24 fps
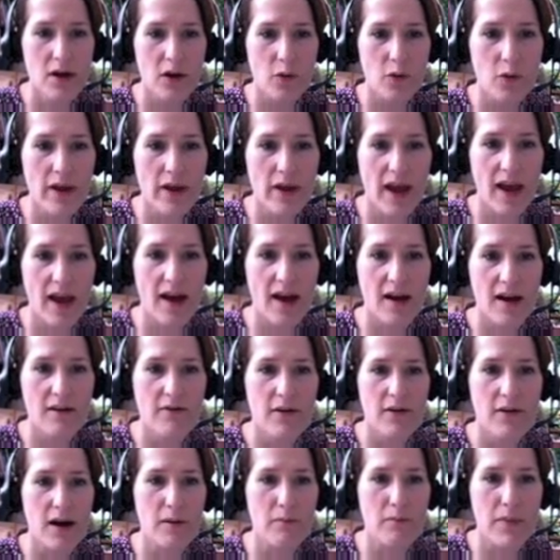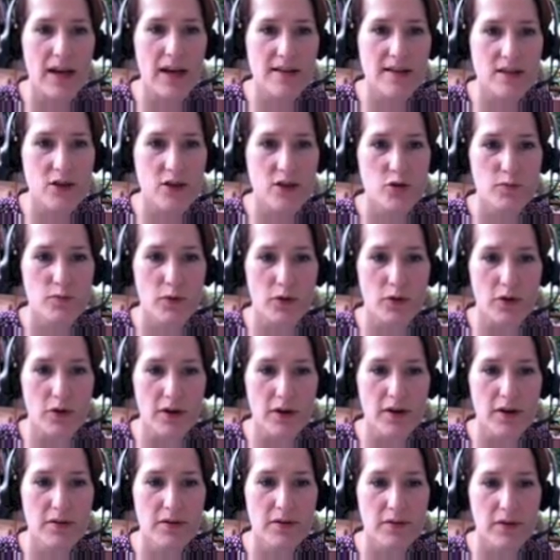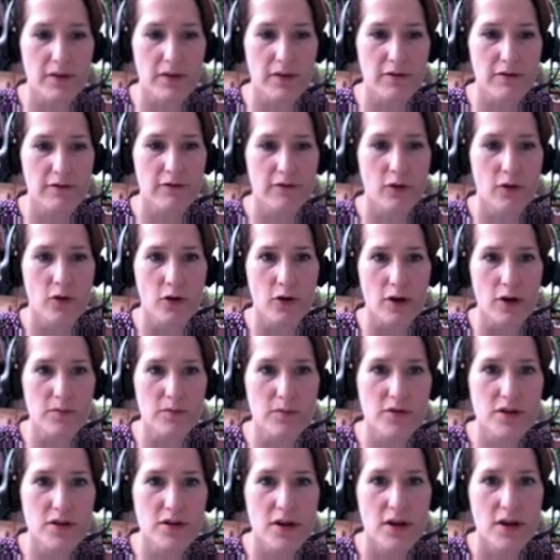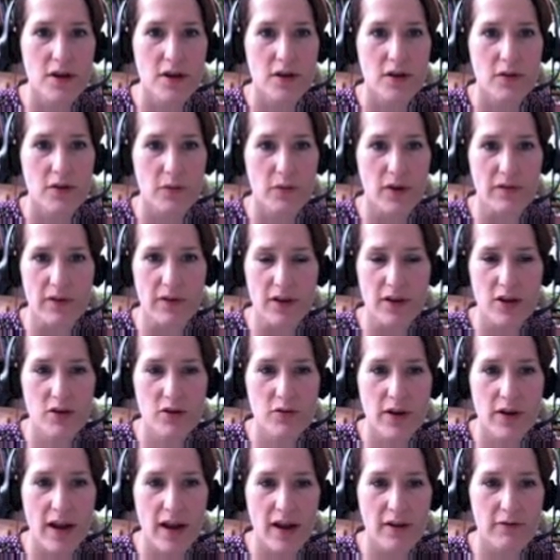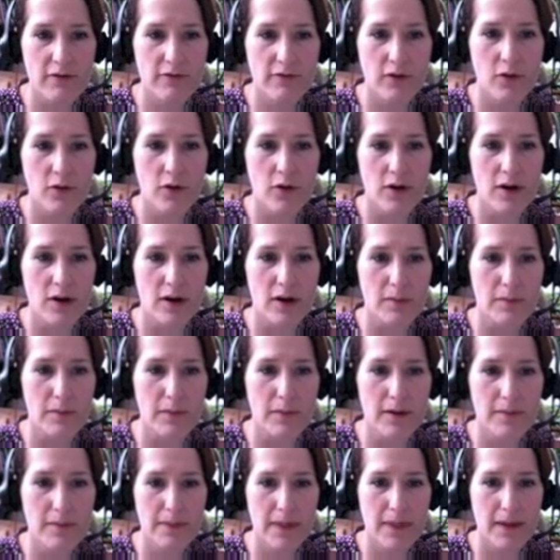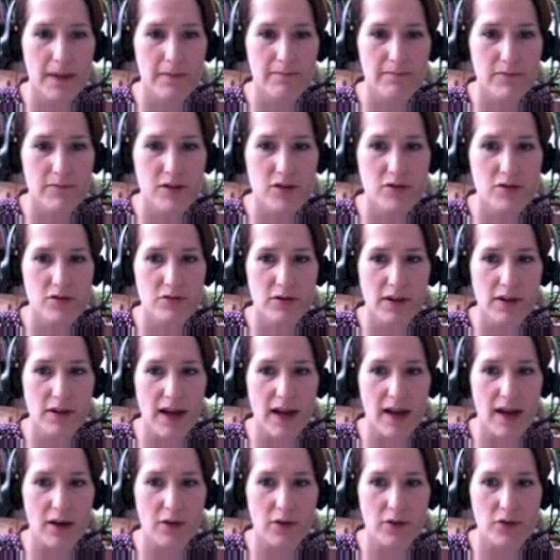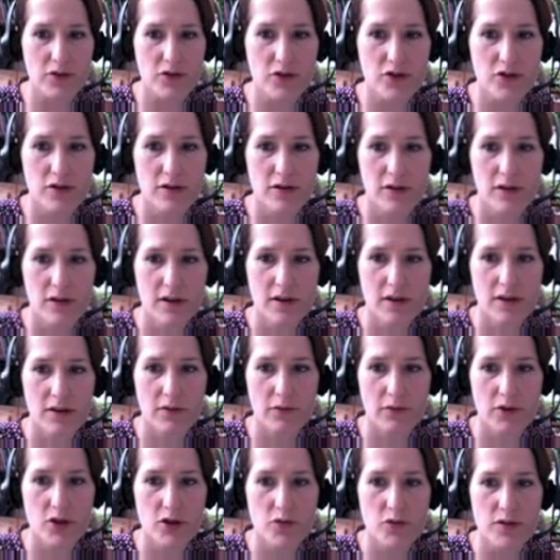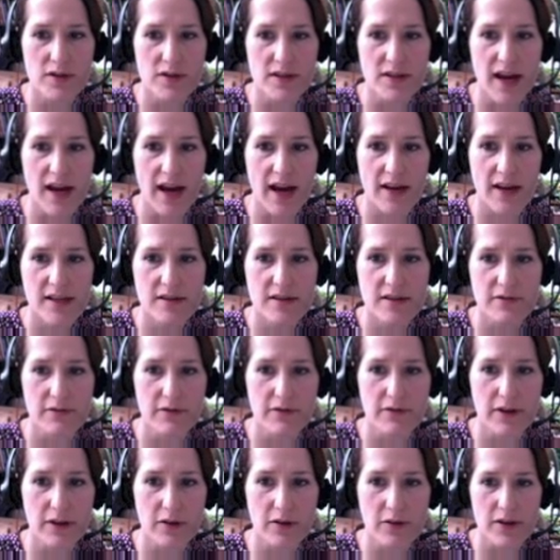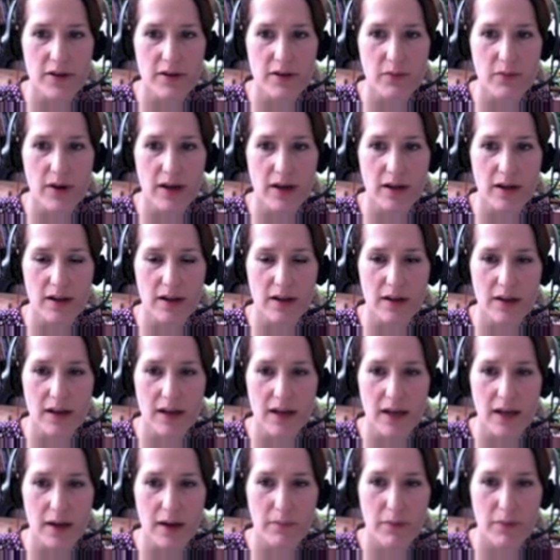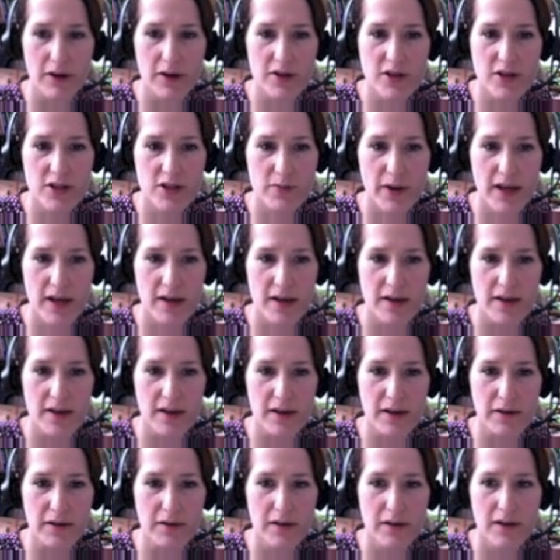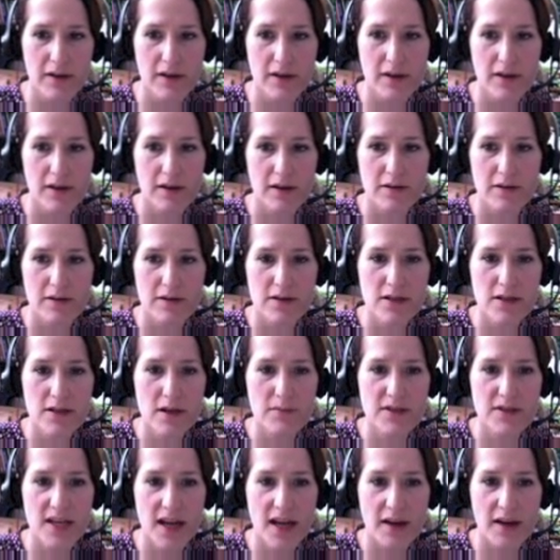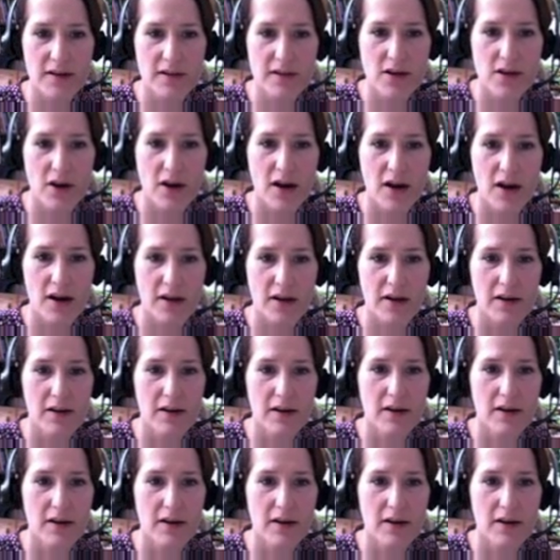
We have a message board, we have forums, we have a Q&A forum, student lounge, which was not very well participated in, some tech talk,